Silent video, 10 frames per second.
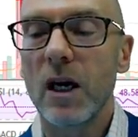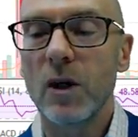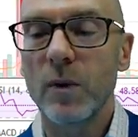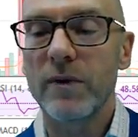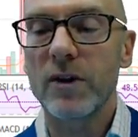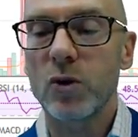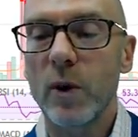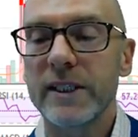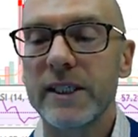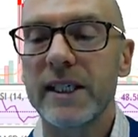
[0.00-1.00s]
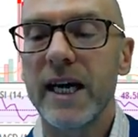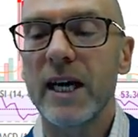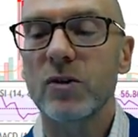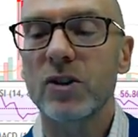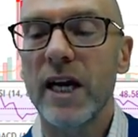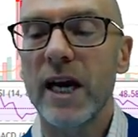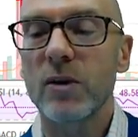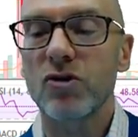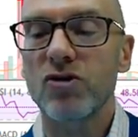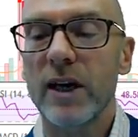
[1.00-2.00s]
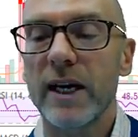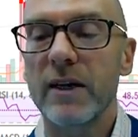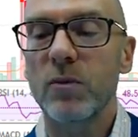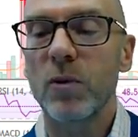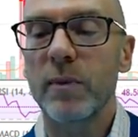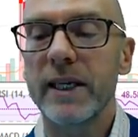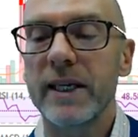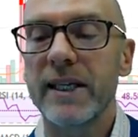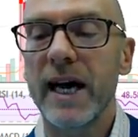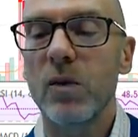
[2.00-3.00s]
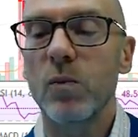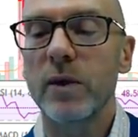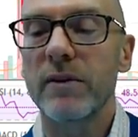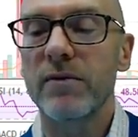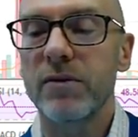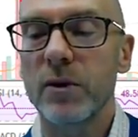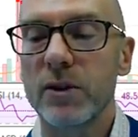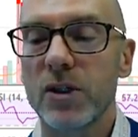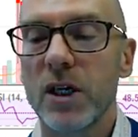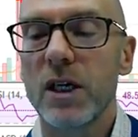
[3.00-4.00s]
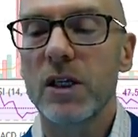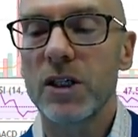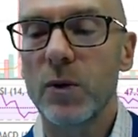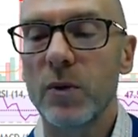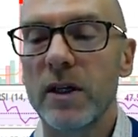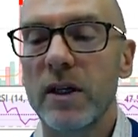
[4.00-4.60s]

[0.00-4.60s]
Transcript: With the 20 now down tracking, will be a downward influence. So